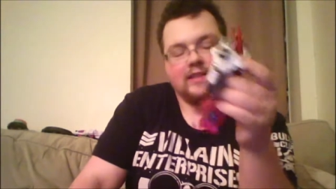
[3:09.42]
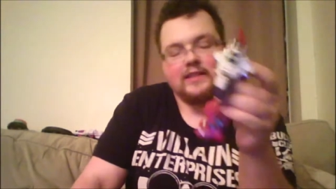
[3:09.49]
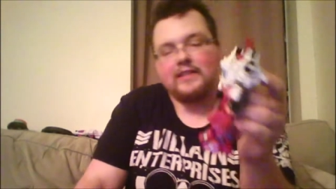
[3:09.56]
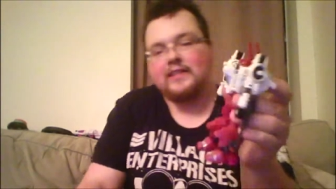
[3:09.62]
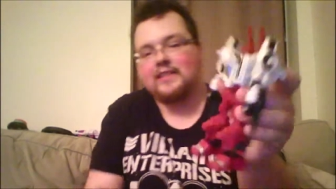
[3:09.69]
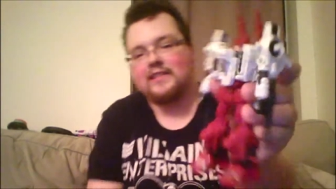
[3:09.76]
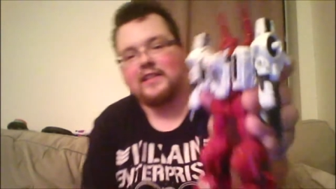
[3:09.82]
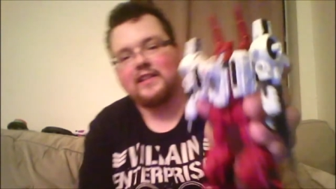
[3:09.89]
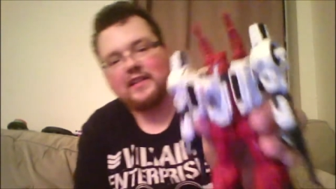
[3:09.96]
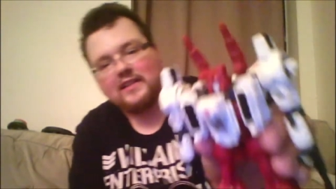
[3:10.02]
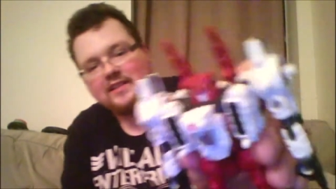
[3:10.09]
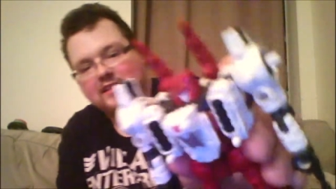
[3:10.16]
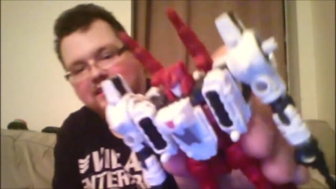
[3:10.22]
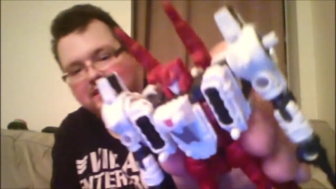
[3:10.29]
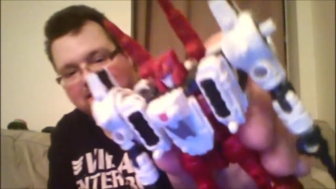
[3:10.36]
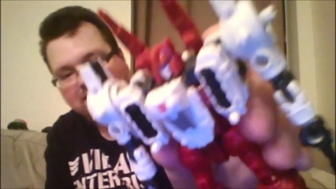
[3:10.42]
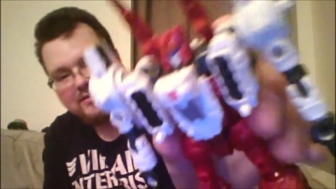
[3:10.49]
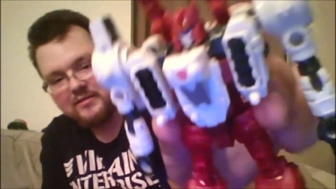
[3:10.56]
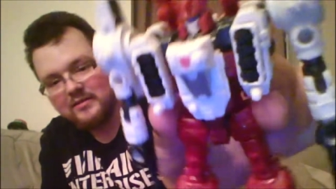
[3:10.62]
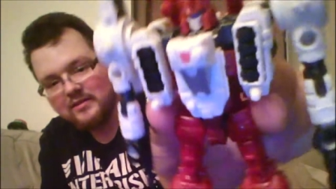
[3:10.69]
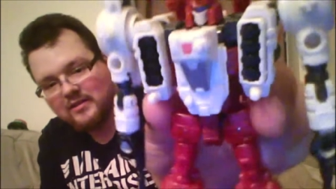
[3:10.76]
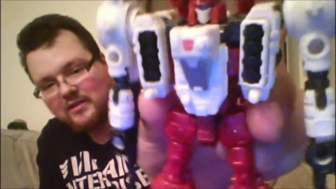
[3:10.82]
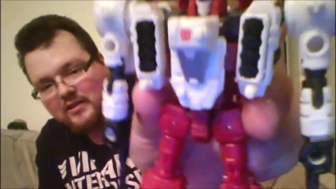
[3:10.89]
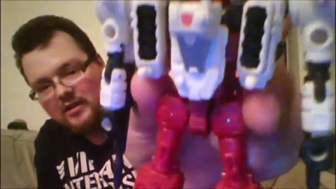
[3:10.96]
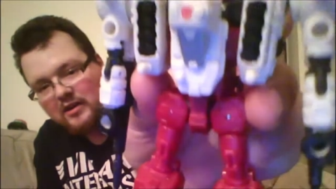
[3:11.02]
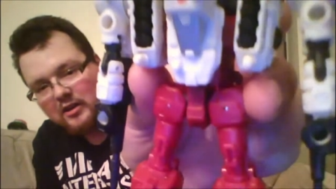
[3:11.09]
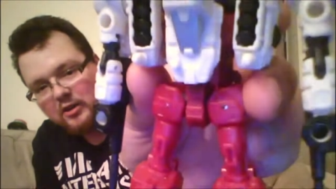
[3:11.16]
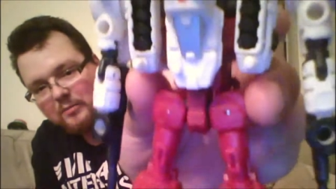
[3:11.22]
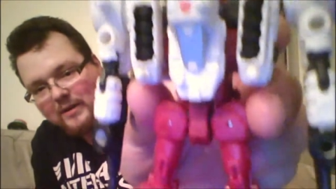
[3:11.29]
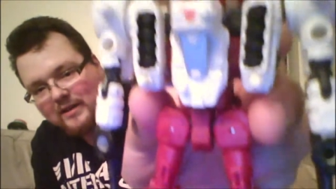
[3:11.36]
He has a nice
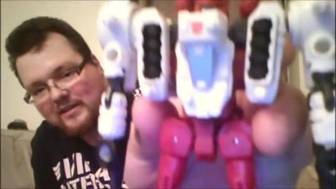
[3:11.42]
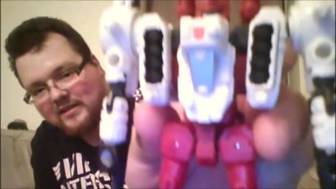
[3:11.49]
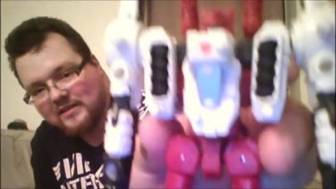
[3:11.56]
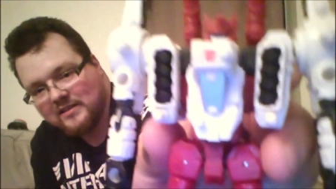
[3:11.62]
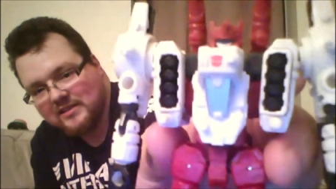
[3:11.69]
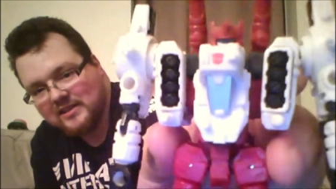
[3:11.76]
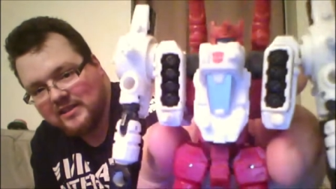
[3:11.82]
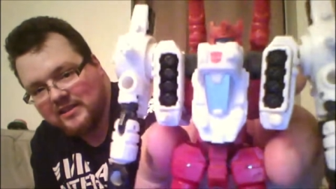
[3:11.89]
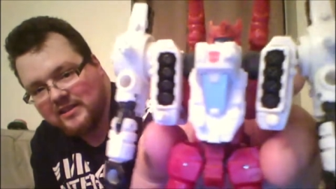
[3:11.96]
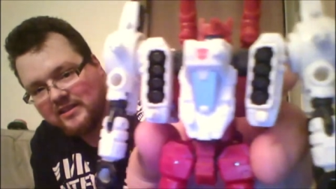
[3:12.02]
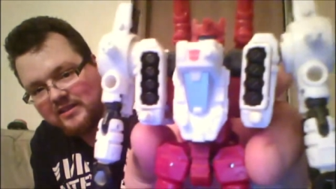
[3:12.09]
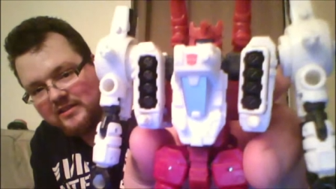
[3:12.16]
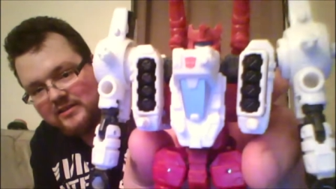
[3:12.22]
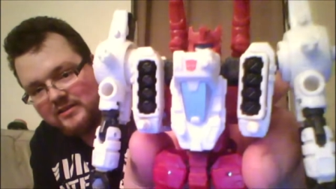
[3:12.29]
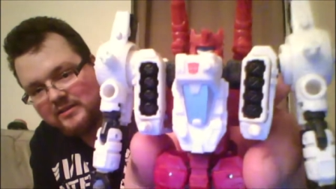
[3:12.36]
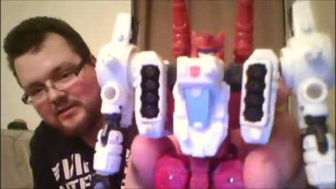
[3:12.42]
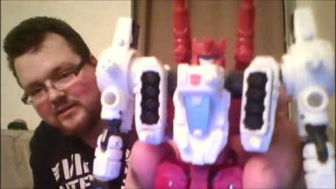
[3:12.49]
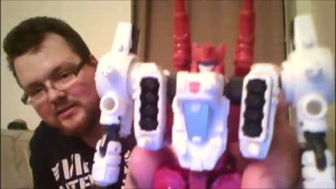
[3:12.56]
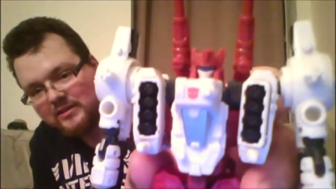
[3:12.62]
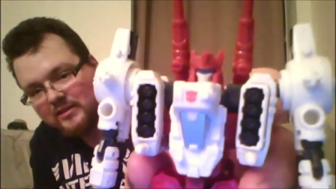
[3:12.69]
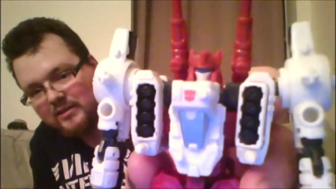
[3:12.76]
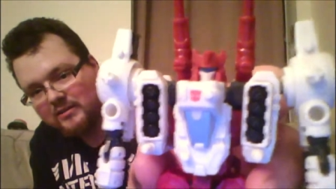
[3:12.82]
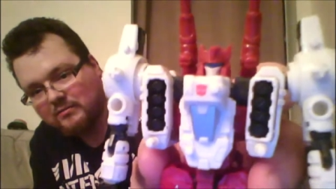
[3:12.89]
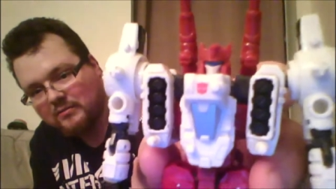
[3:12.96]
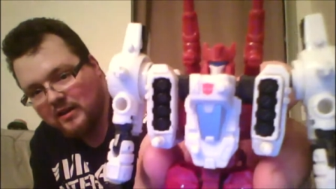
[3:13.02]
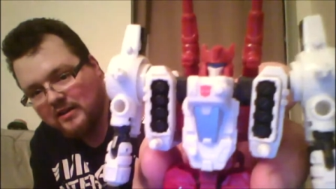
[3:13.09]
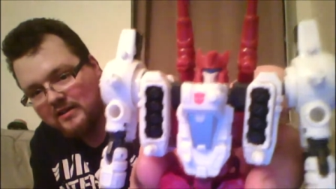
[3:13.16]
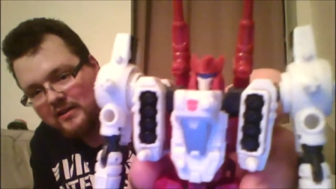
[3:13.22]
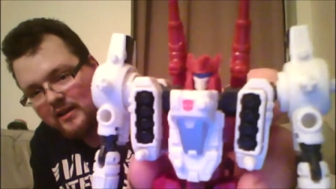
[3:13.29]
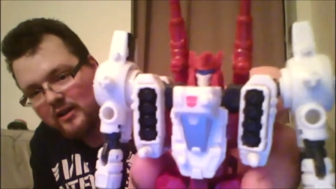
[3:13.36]
Autobot insignia
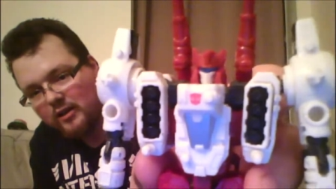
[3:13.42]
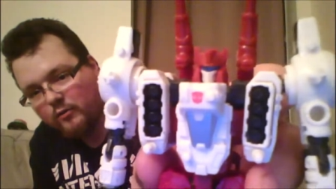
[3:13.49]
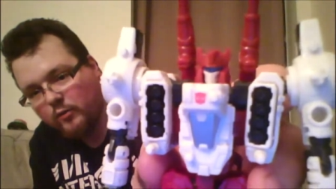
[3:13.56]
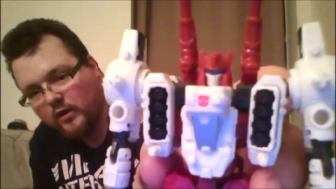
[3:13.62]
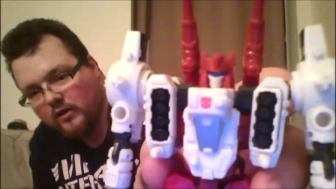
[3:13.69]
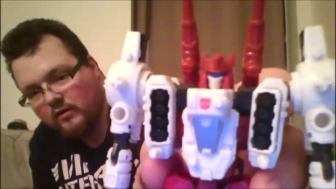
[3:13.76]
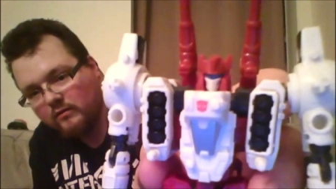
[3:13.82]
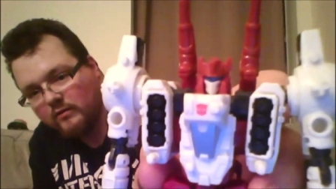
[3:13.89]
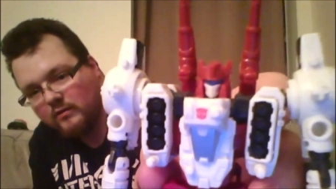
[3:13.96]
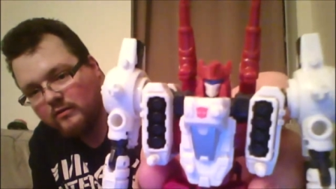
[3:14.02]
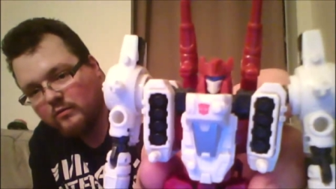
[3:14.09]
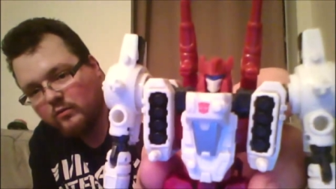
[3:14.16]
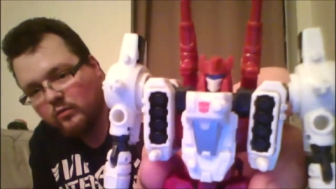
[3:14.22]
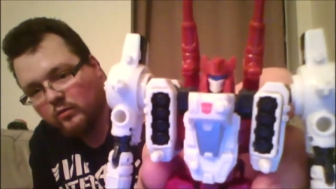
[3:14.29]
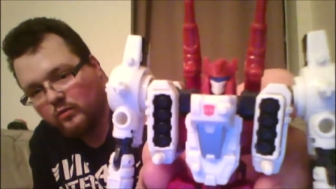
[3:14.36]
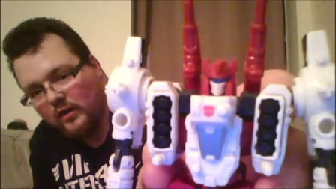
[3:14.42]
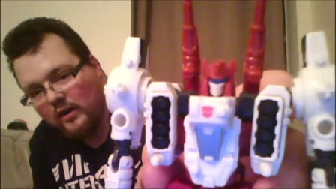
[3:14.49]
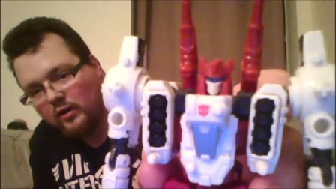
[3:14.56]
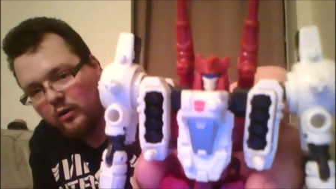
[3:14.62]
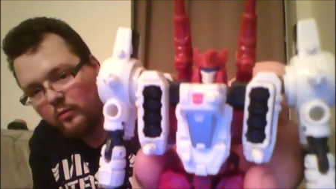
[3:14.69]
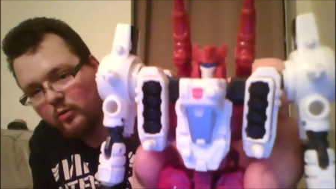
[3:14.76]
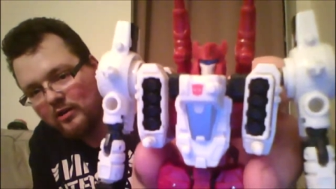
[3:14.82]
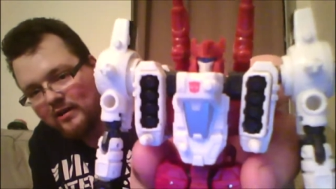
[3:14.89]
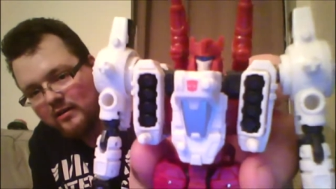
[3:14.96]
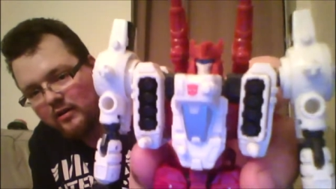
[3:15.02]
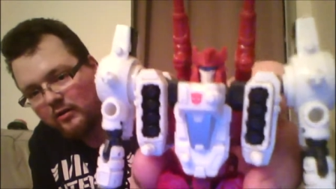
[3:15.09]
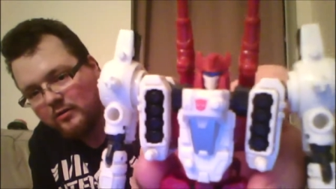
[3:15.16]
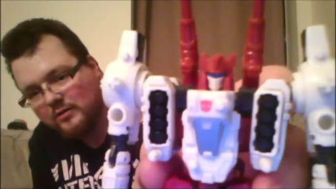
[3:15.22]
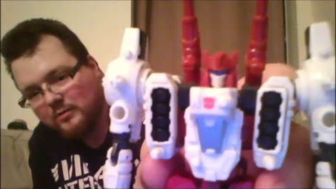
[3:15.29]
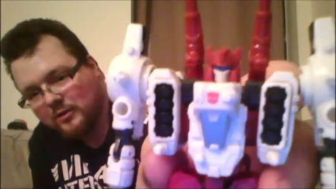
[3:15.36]
right there, on red on white,
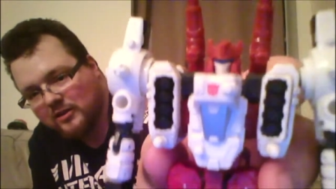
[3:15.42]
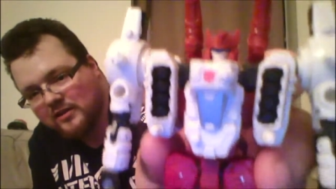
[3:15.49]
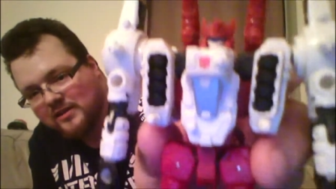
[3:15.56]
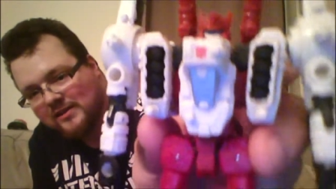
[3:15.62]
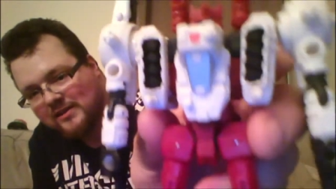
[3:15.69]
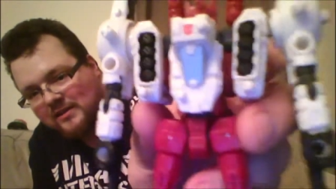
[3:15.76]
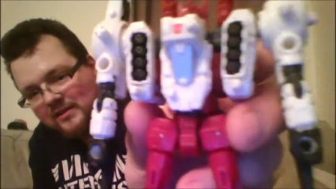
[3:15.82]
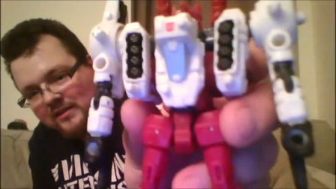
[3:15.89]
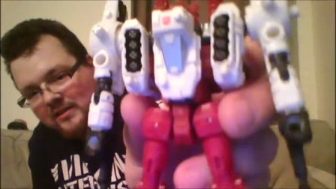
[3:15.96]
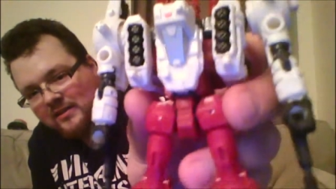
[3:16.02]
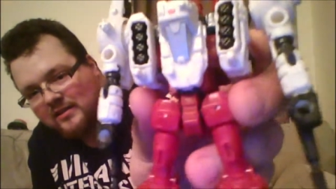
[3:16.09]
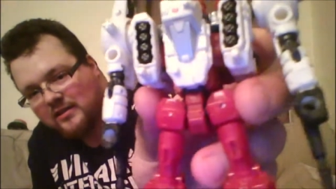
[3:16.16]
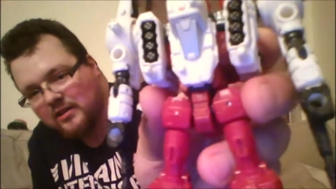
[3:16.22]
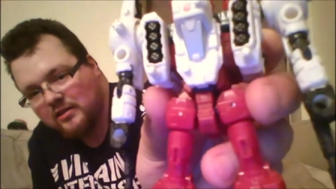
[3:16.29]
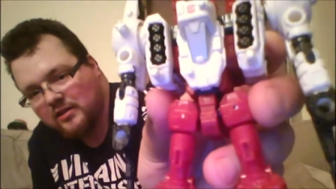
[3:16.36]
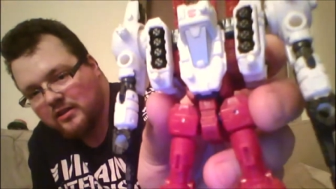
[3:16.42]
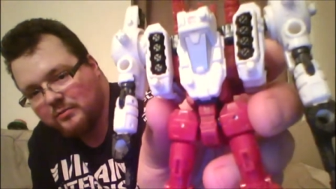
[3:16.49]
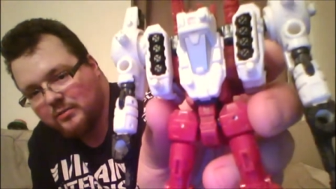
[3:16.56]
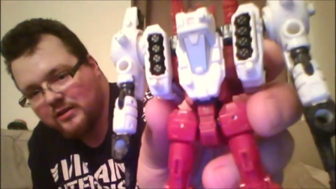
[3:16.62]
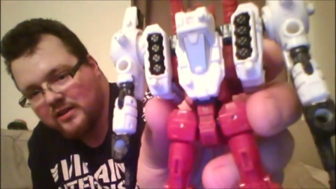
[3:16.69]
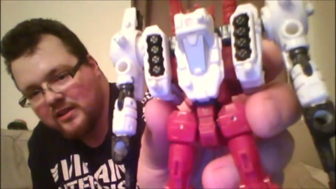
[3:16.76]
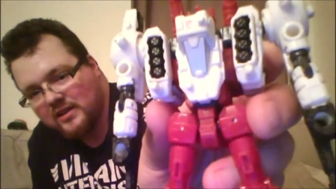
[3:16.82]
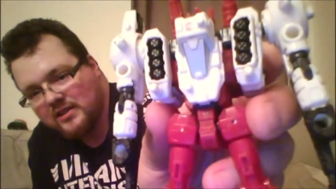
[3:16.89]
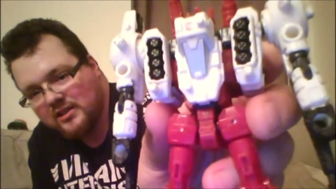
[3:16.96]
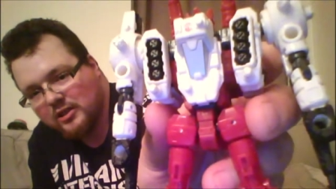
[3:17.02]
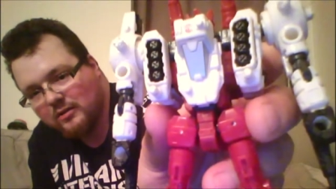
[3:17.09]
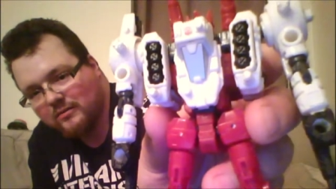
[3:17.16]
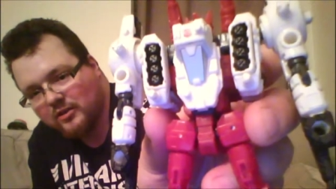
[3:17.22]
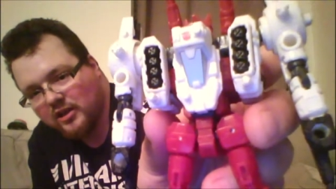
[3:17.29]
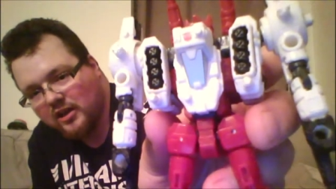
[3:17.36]
always works, along with the
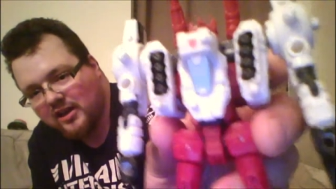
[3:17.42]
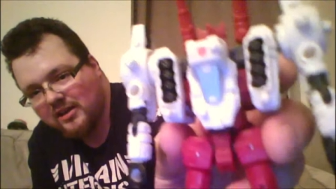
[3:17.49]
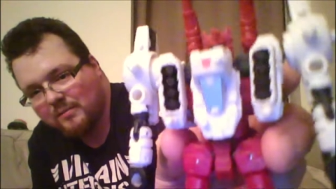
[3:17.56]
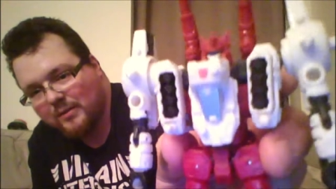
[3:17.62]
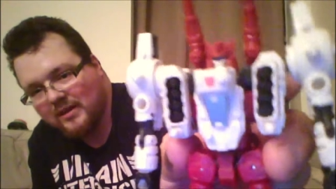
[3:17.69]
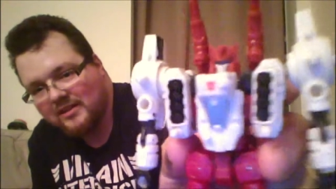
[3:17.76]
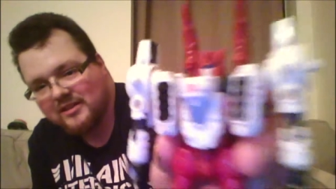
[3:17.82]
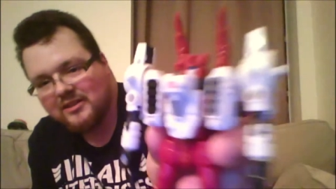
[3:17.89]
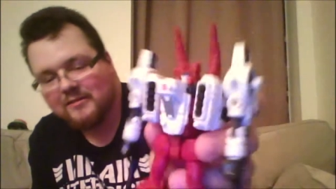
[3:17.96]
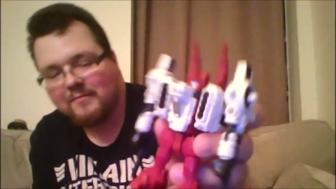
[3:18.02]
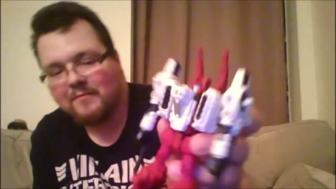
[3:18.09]
silver cockpit.